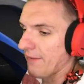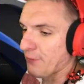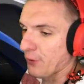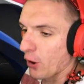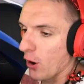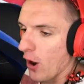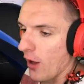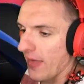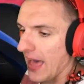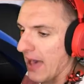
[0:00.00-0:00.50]

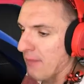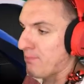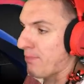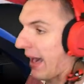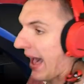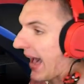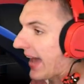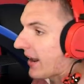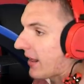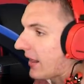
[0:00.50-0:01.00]
after all that
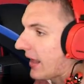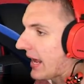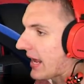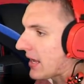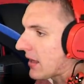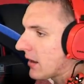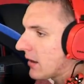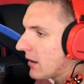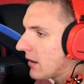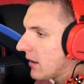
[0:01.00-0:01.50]

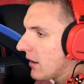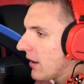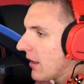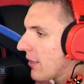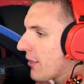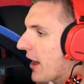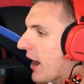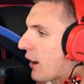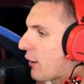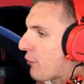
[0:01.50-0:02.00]
battling,
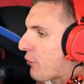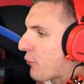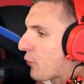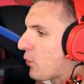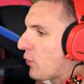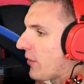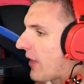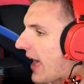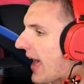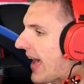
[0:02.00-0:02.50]
there
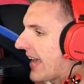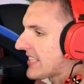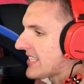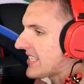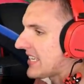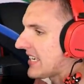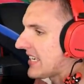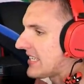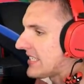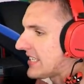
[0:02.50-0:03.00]
through the
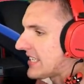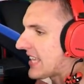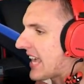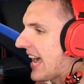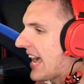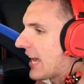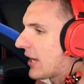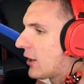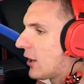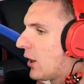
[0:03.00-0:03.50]
S's,
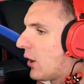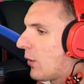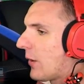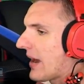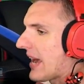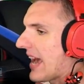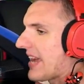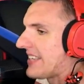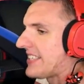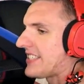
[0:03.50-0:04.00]
King
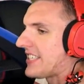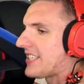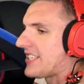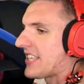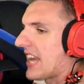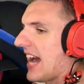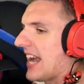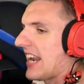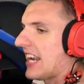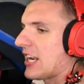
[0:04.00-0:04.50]
Louis has
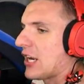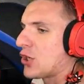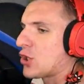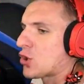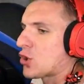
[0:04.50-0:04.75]
decided to